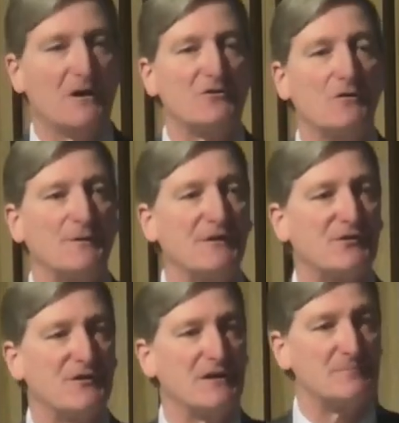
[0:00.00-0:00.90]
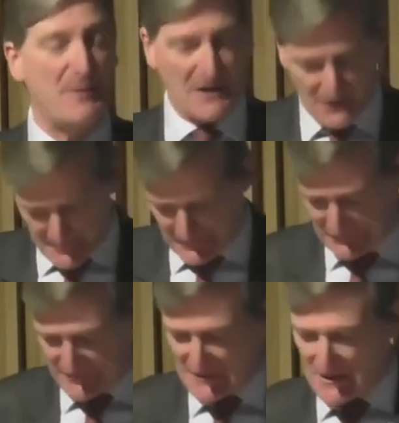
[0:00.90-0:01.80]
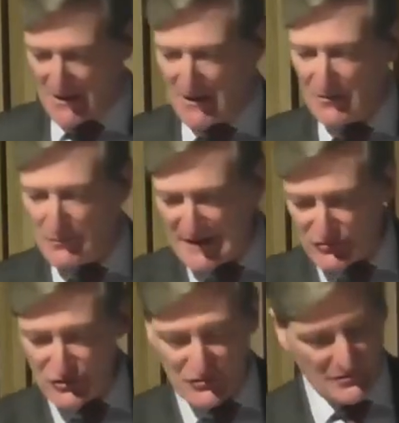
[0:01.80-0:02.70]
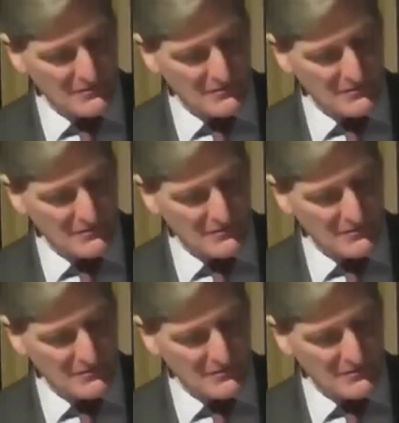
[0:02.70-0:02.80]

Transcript: an office in Parliament, which,